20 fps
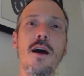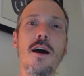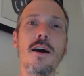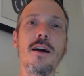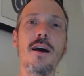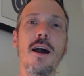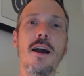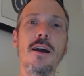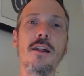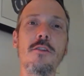
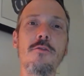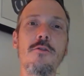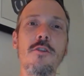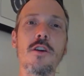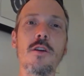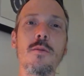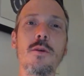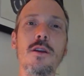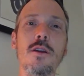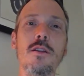I highly
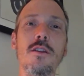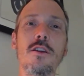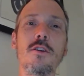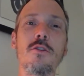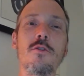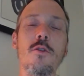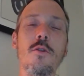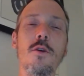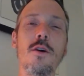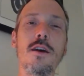recommend that
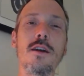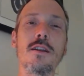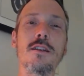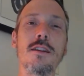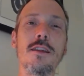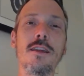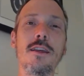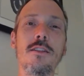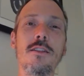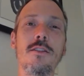you go ahead
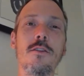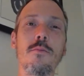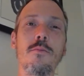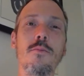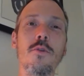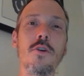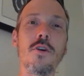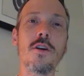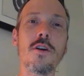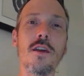and get the
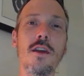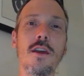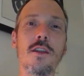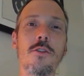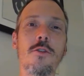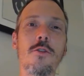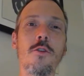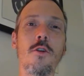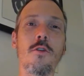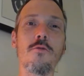book
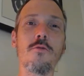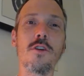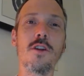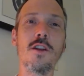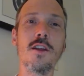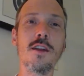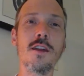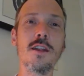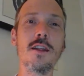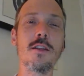and start
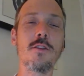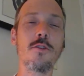reading it.